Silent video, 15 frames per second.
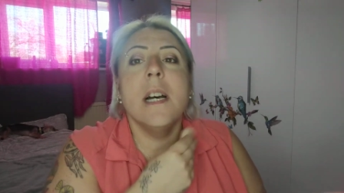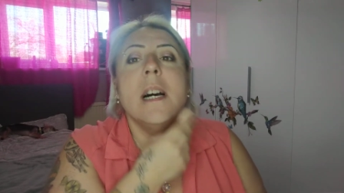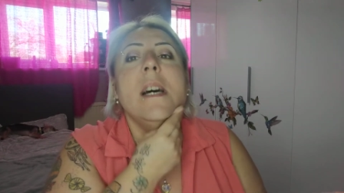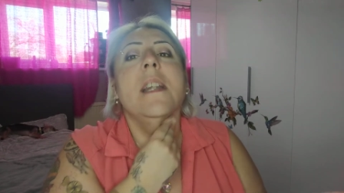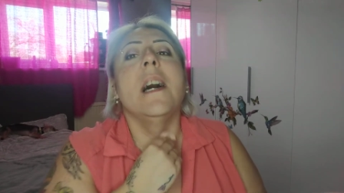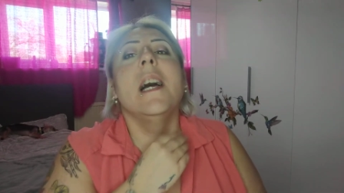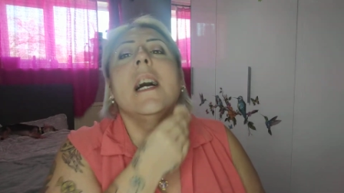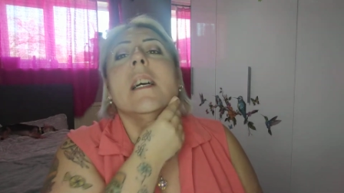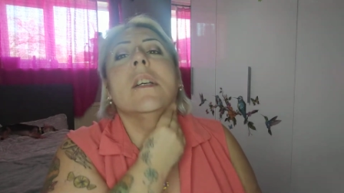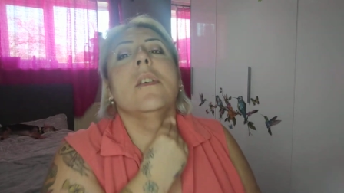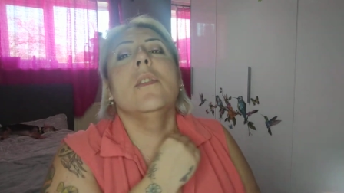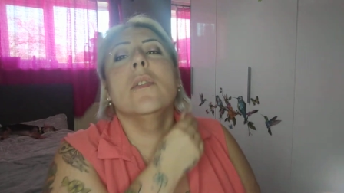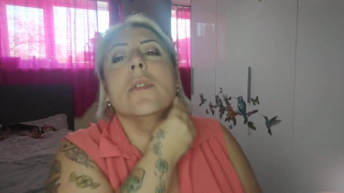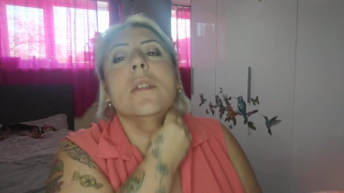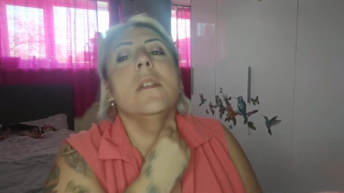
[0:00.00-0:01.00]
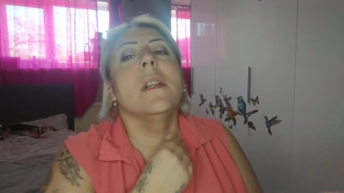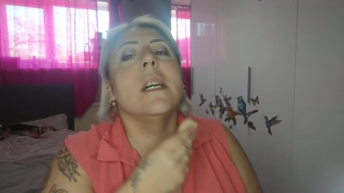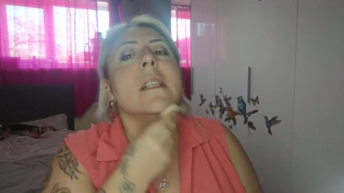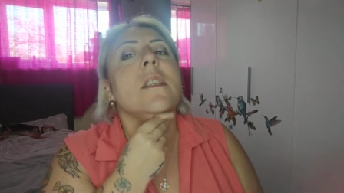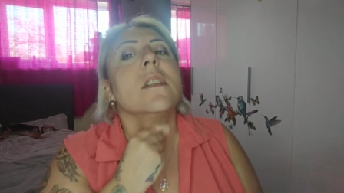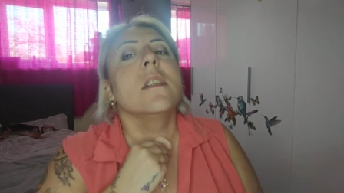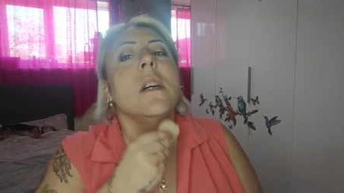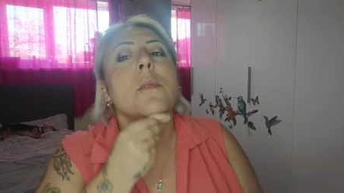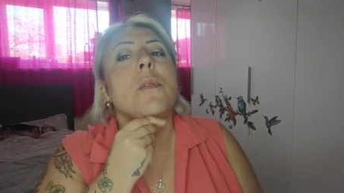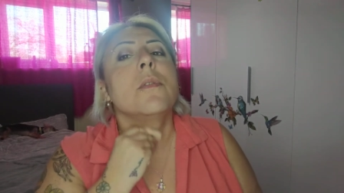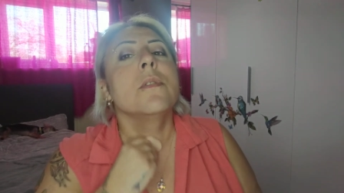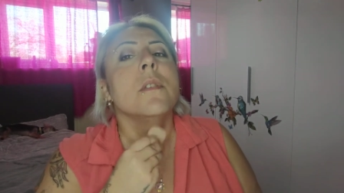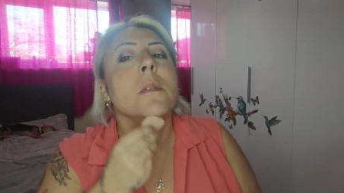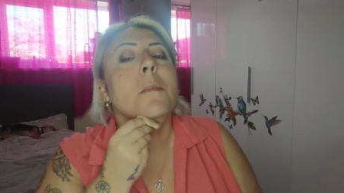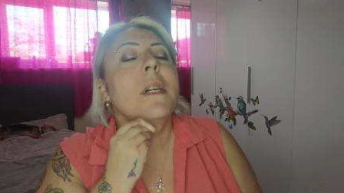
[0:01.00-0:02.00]
and I also like to go
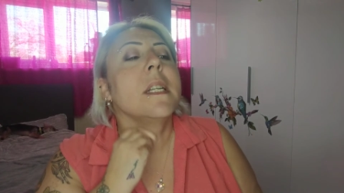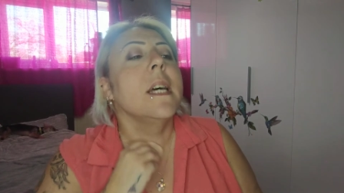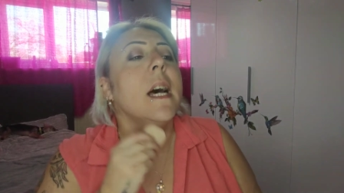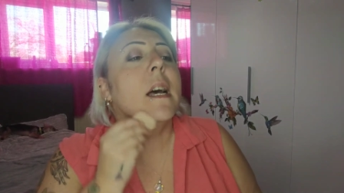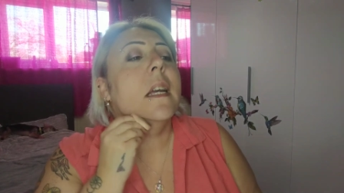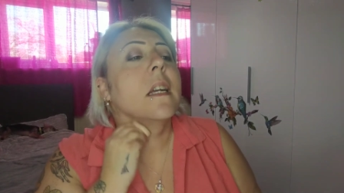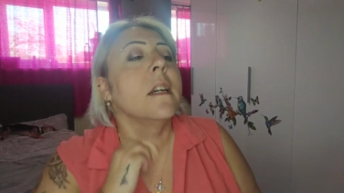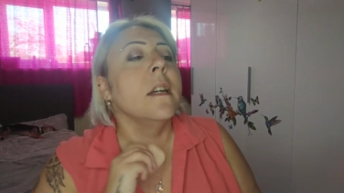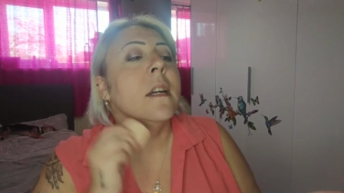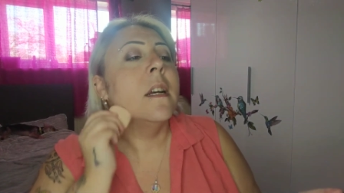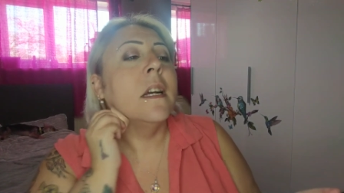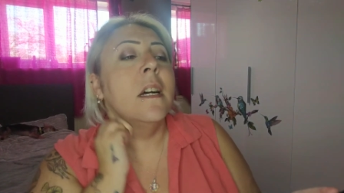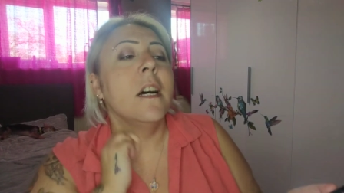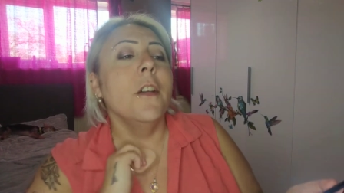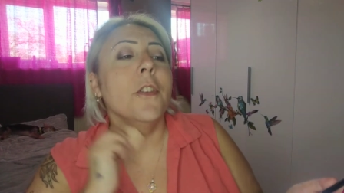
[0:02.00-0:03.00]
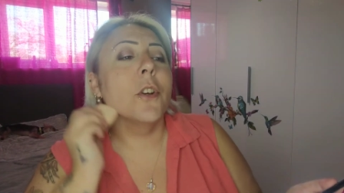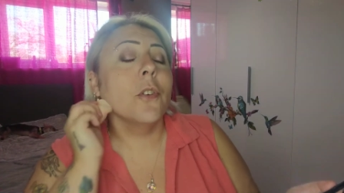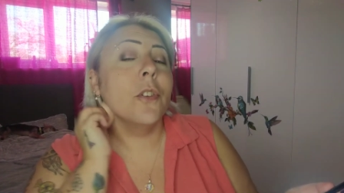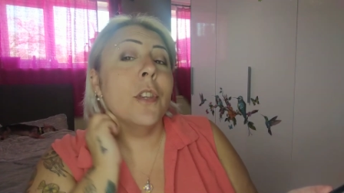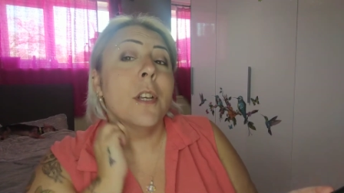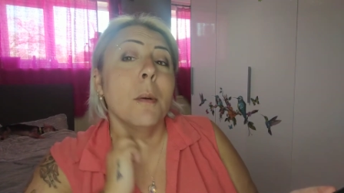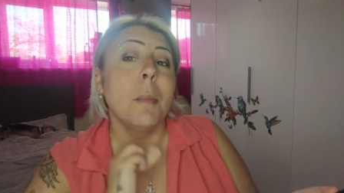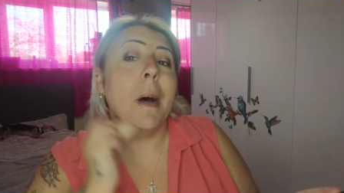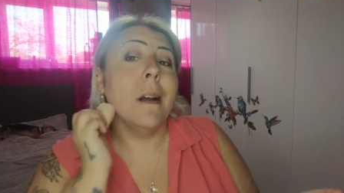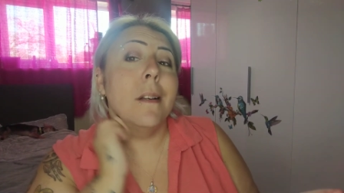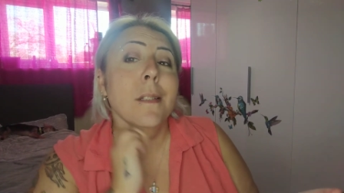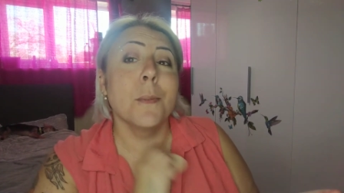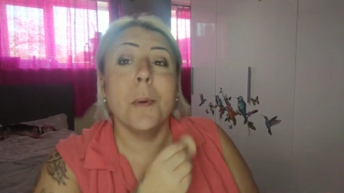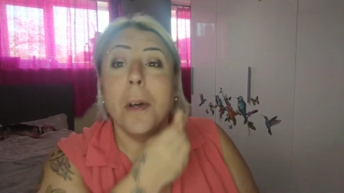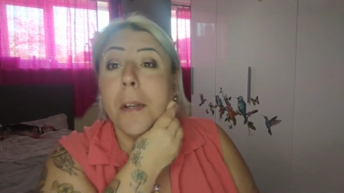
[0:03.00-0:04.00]
under my neck. And the good thing about
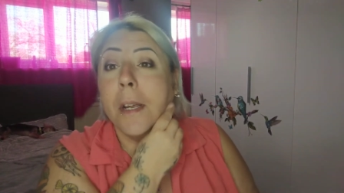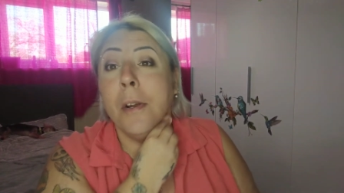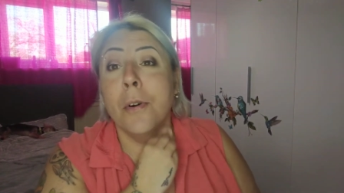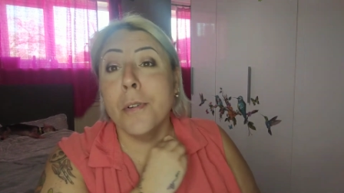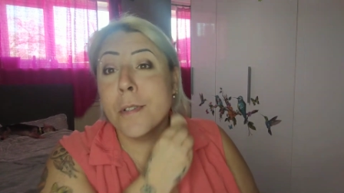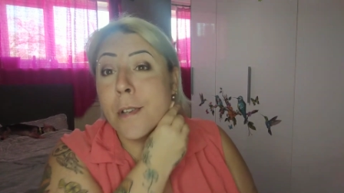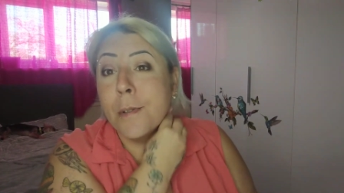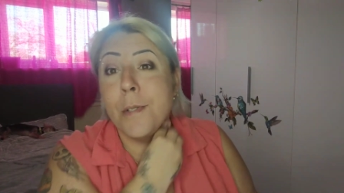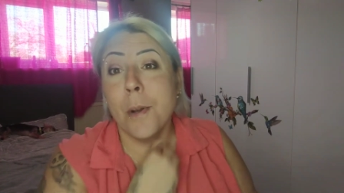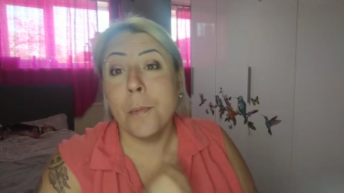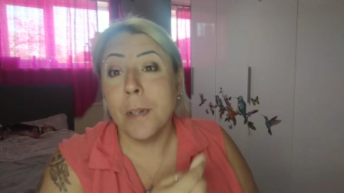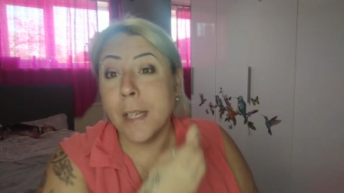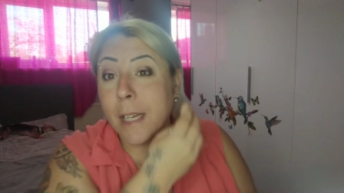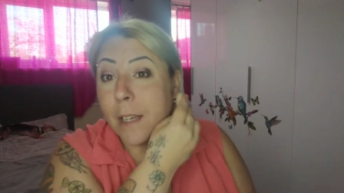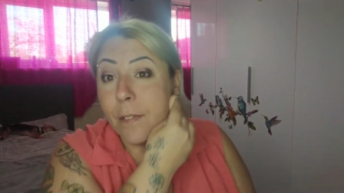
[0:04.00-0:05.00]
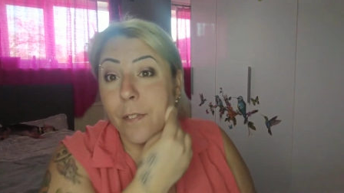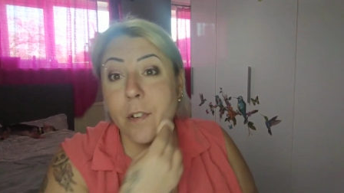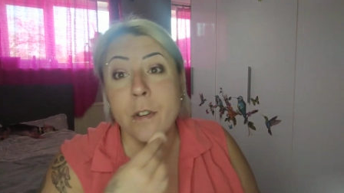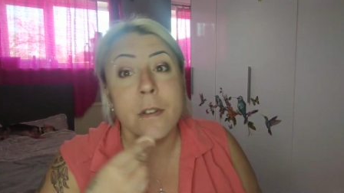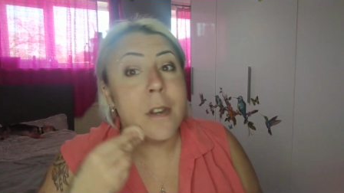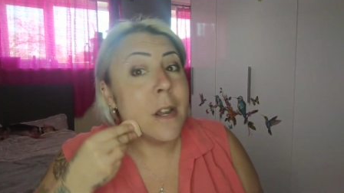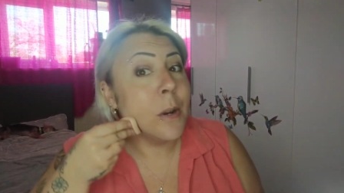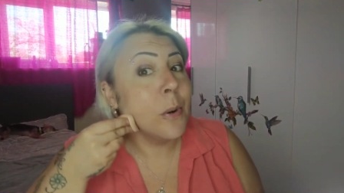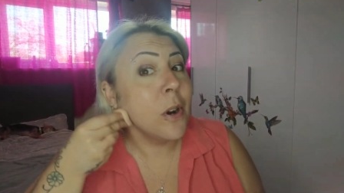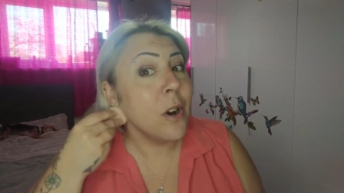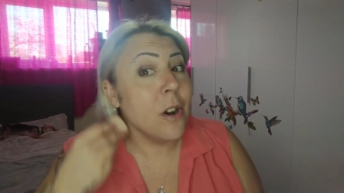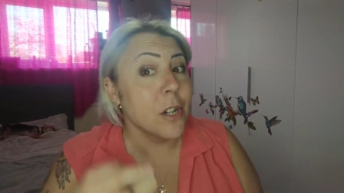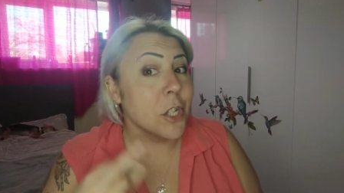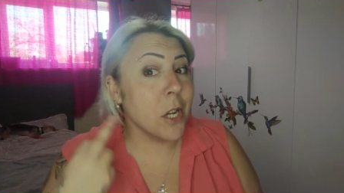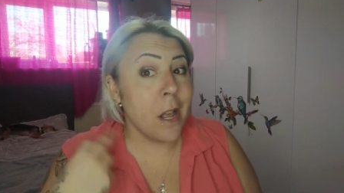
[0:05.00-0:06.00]
this one, it also don't leave no
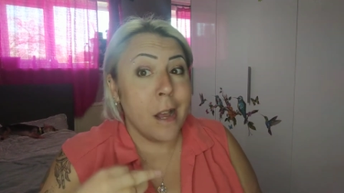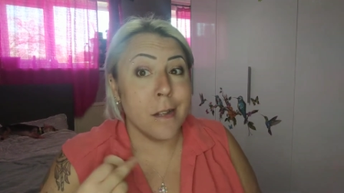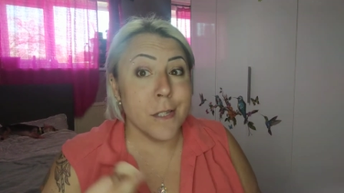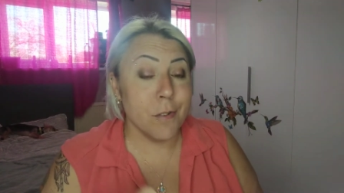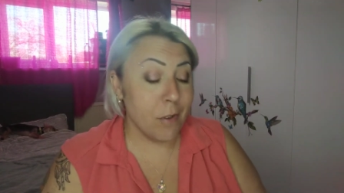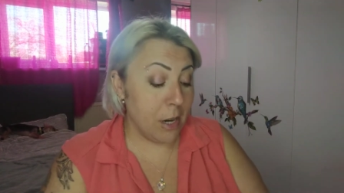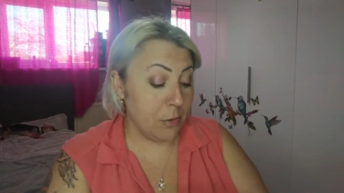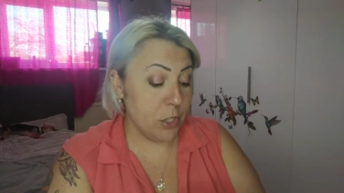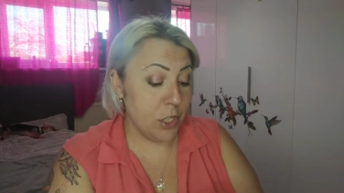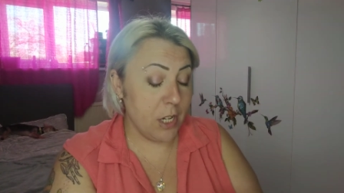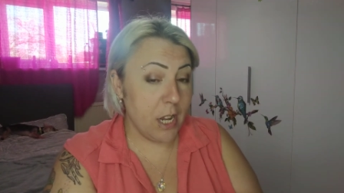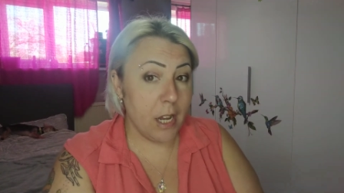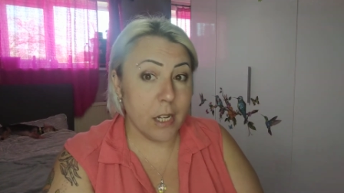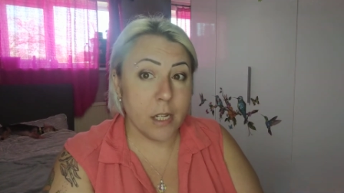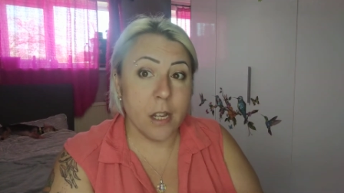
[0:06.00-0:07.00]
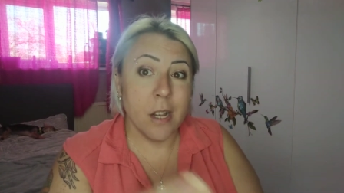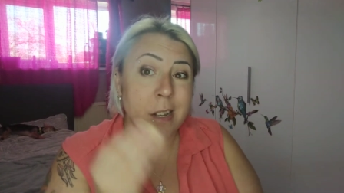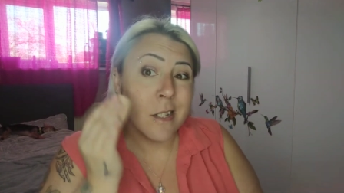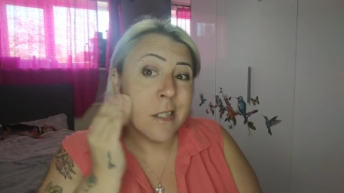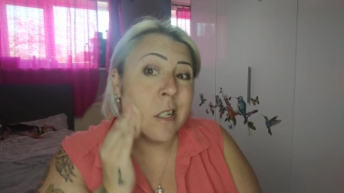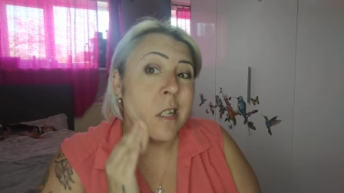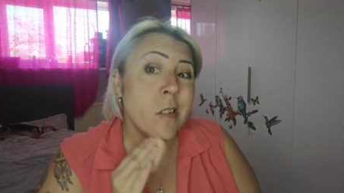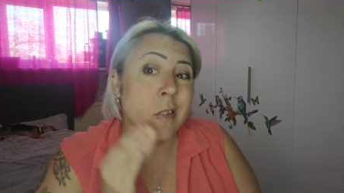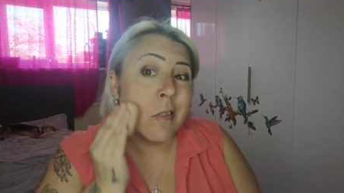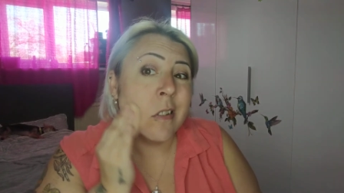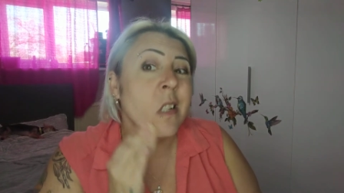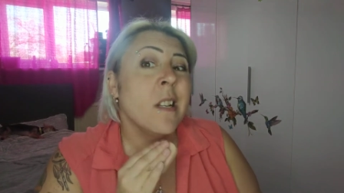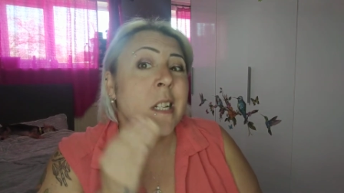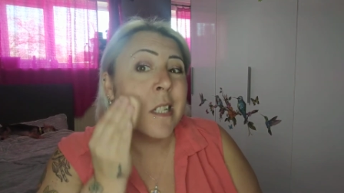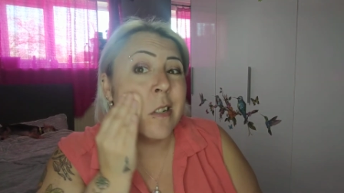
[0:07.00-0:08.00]
harsh lines around your neck, so you don't
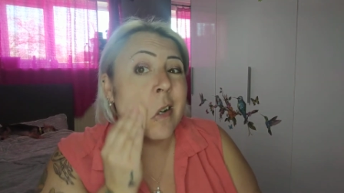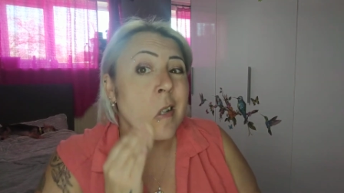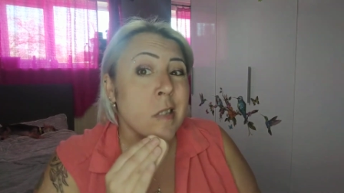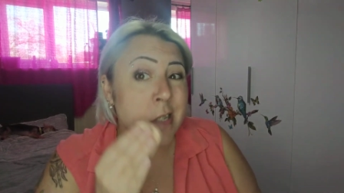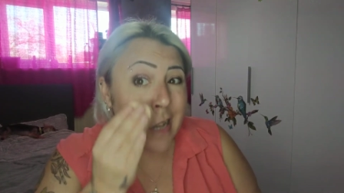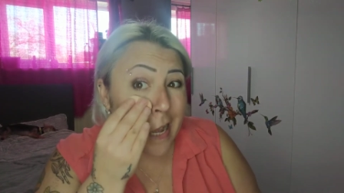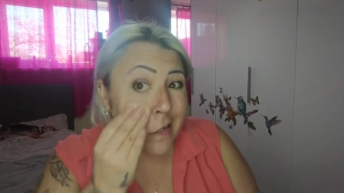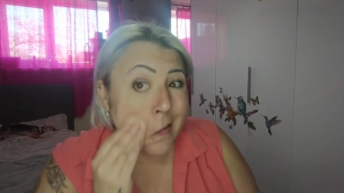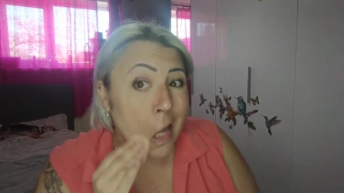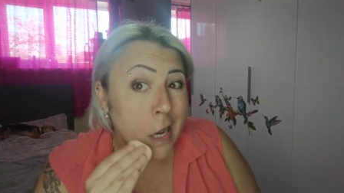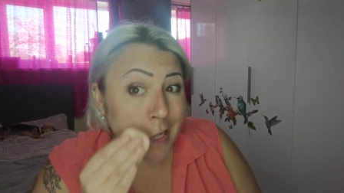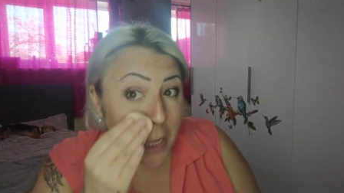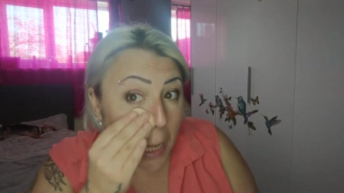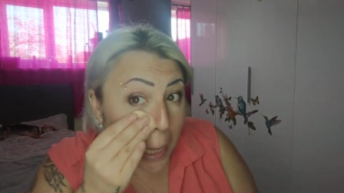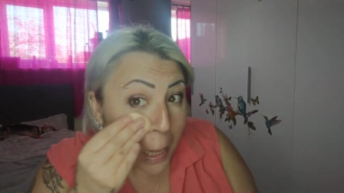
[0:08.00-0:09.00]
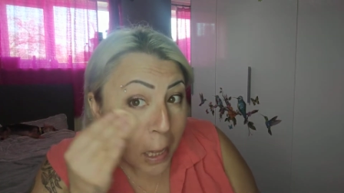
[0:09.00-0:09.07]
look like you've got a slag line.